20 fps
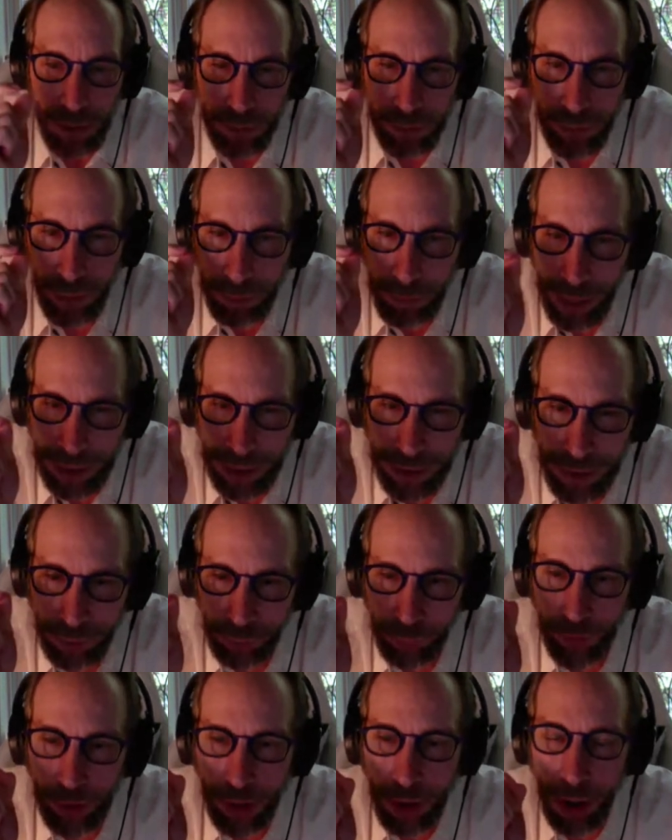There are many
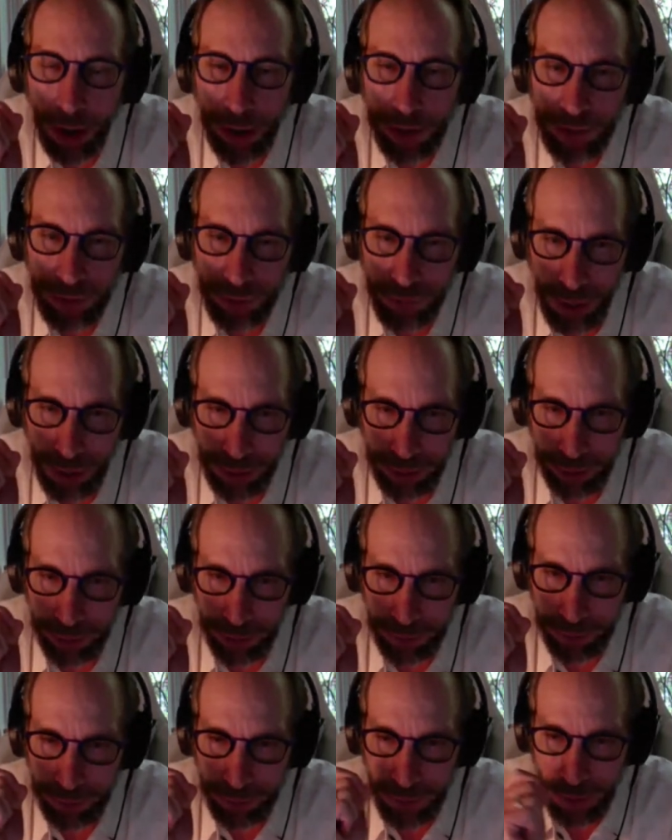different kinds of nothing.
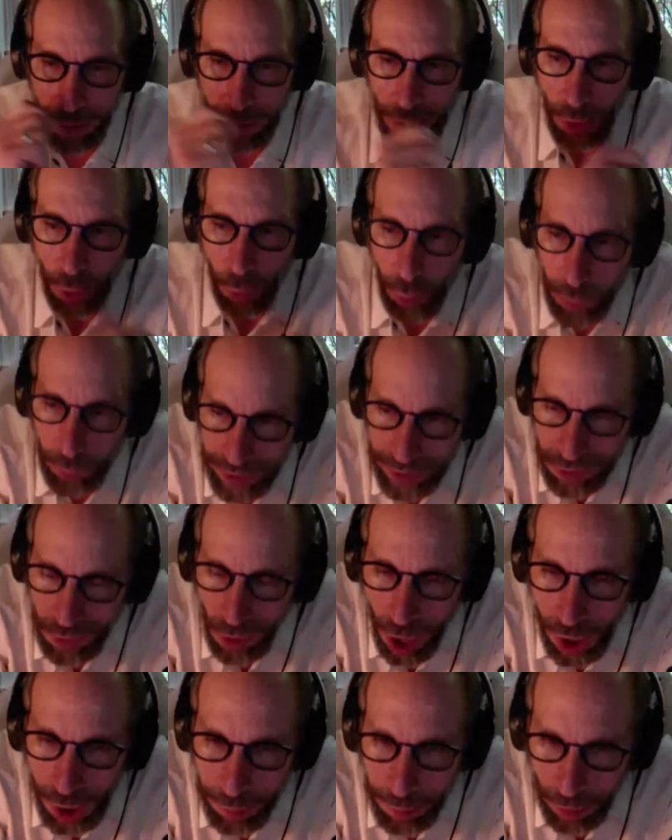When we
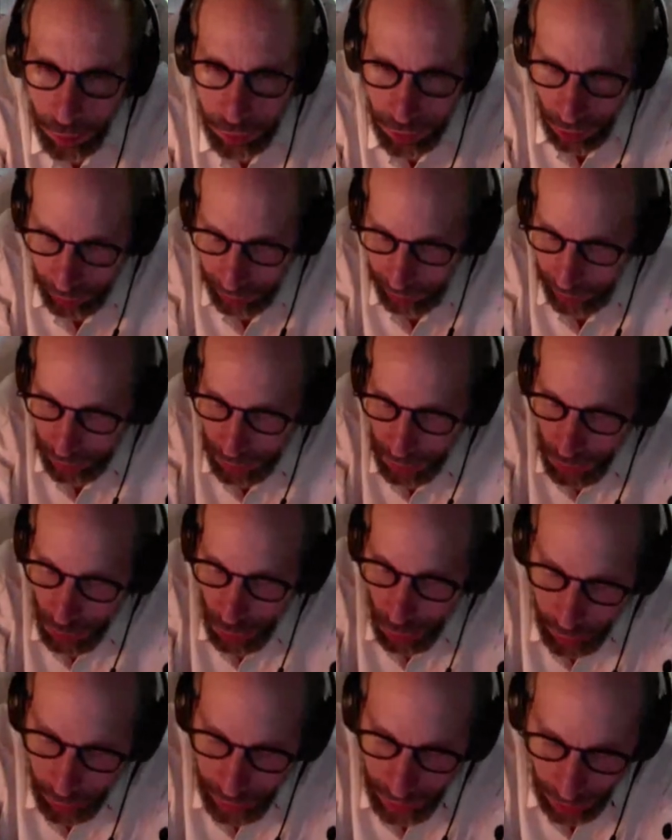talk about nothing,
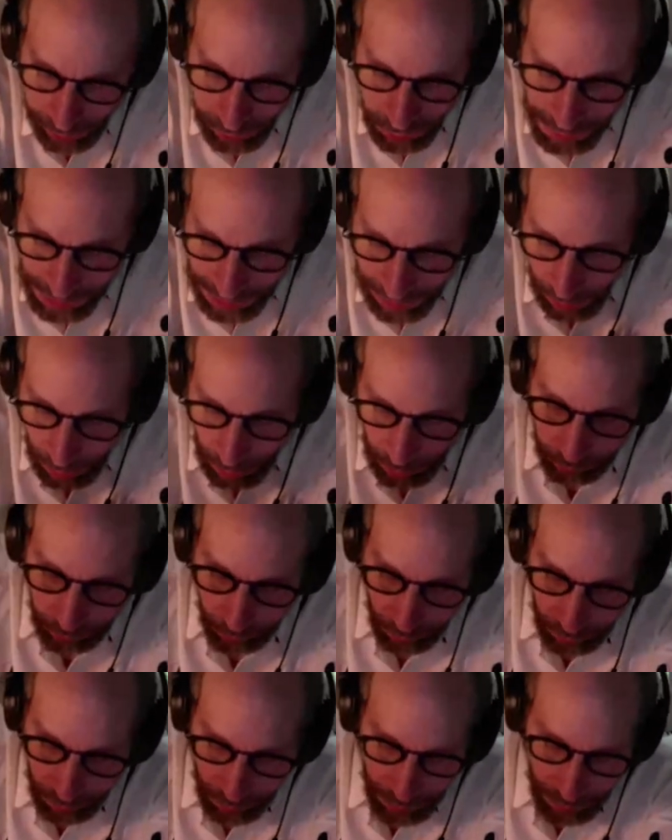we have to be
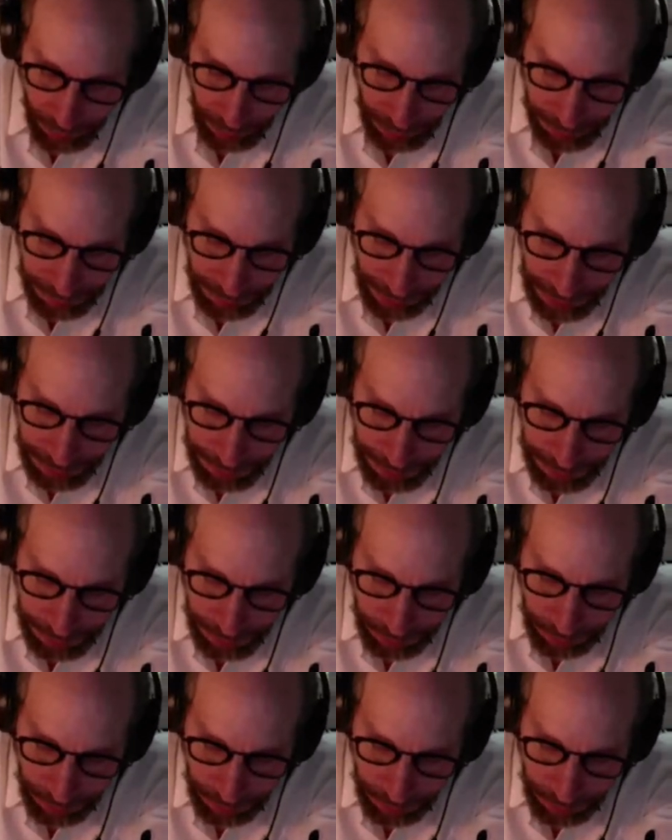careful and many people